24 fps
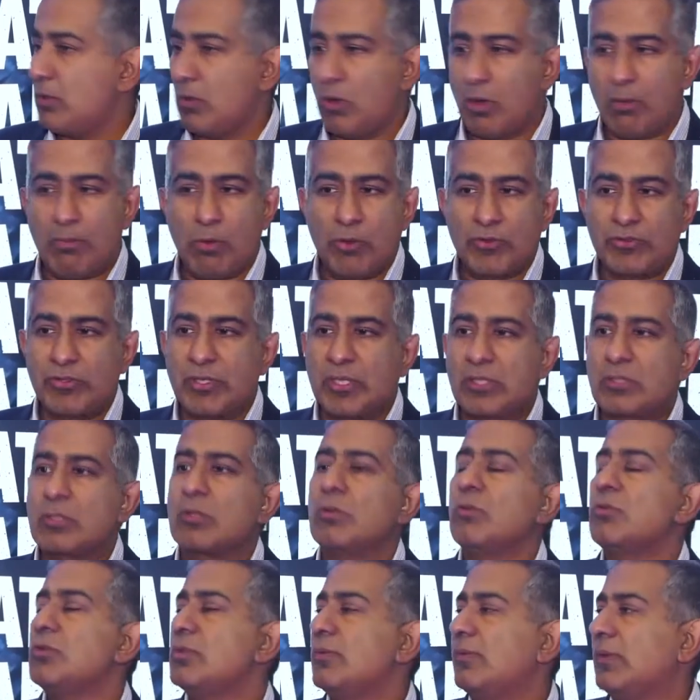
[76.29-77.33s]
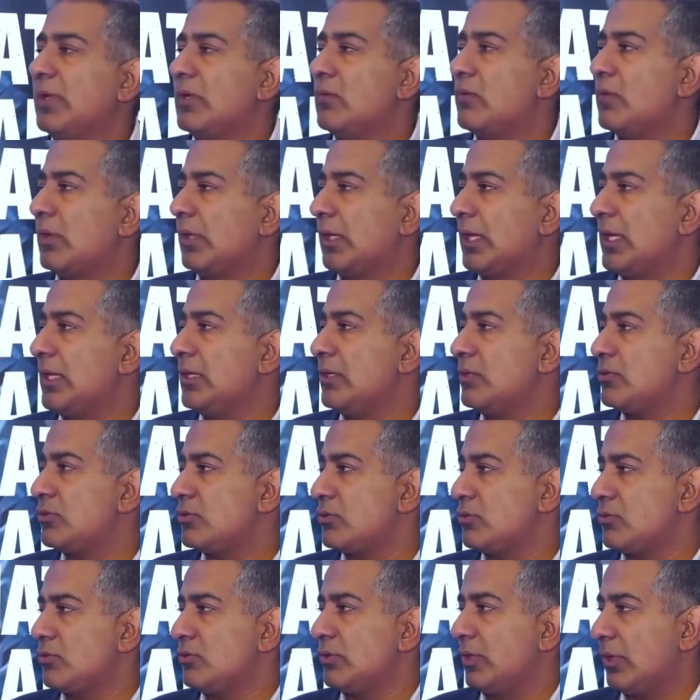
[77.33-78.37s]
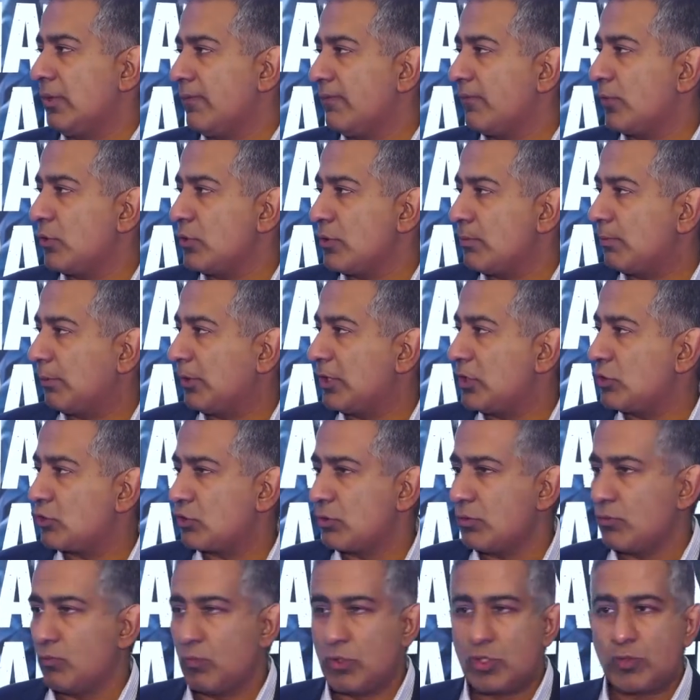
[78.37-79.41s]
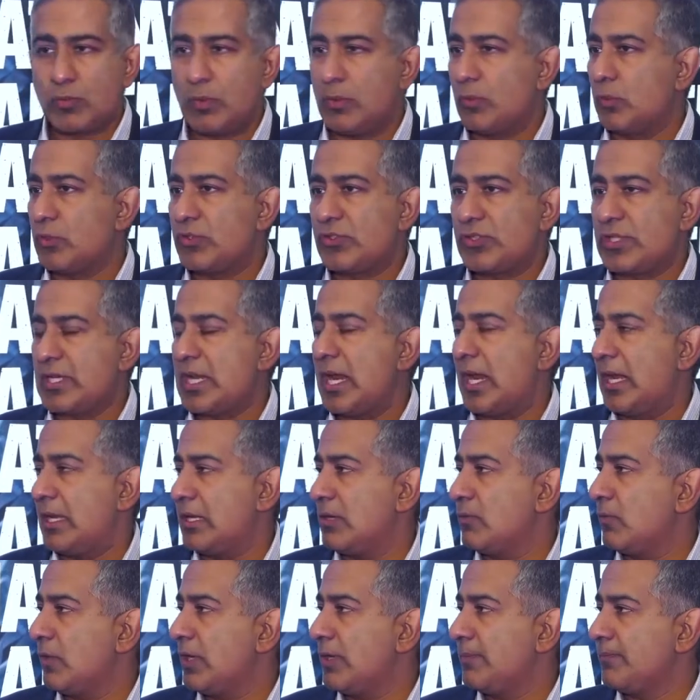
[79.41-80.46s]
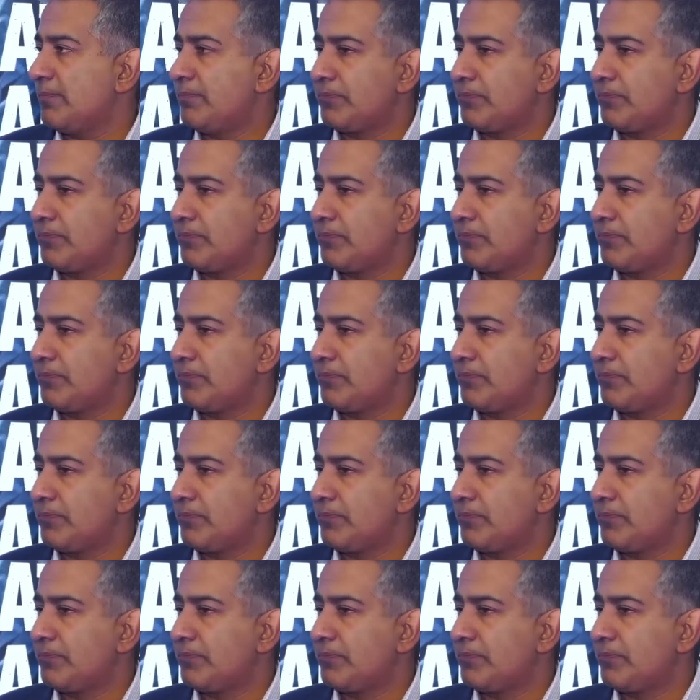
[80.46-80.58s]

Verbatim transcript: almost exclusively related to the lymphodepletion, which we would see anyway,